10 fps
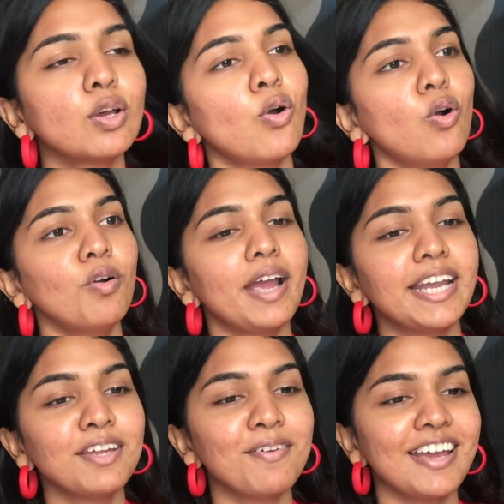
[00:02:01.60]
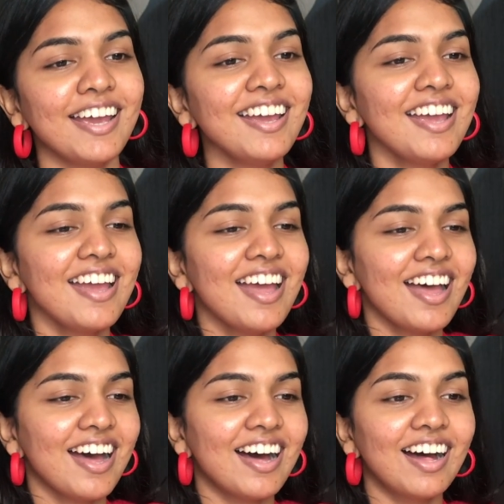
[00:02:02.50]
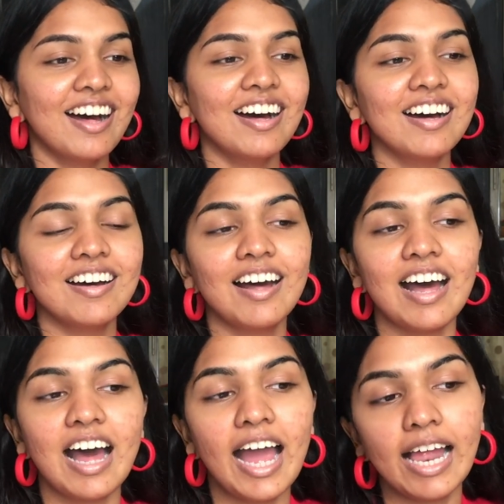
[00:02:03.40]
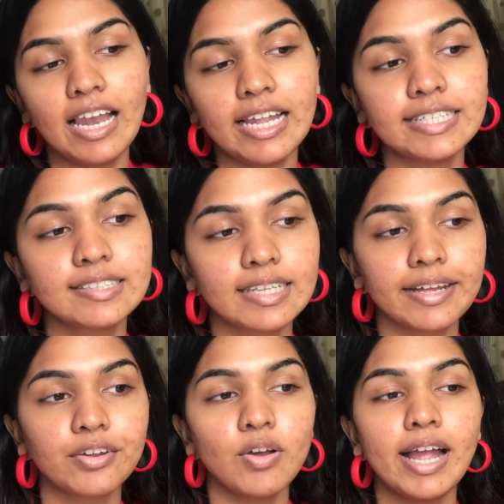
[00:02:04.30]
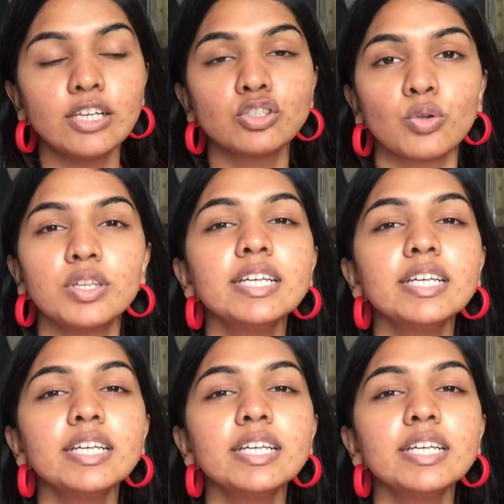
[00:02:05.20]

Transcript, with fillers: So anyway, uh, I let's like you know I'll show.